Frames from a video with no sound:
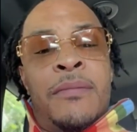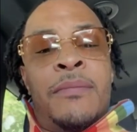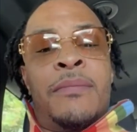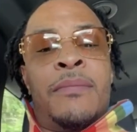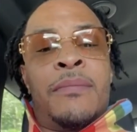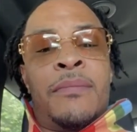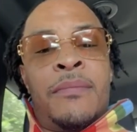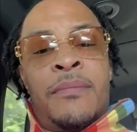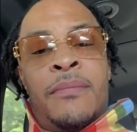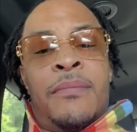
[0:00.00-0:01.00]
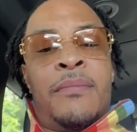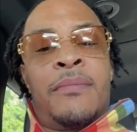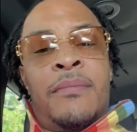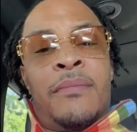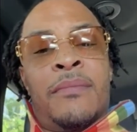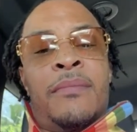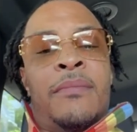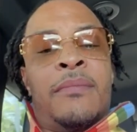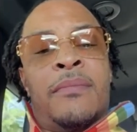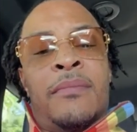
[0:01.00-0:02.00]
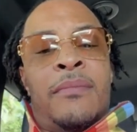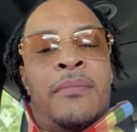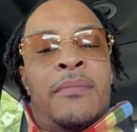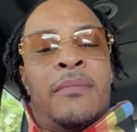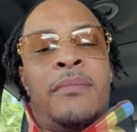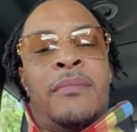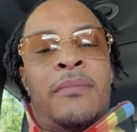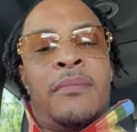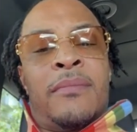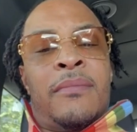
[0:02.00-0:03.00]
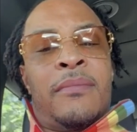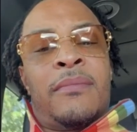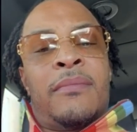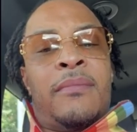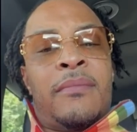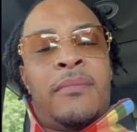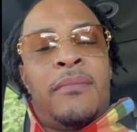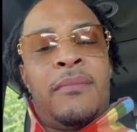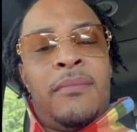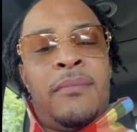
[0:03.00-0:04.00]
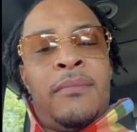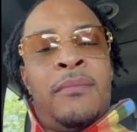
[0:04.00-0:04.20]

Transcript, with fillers: Be sure to like, share, and subscribe.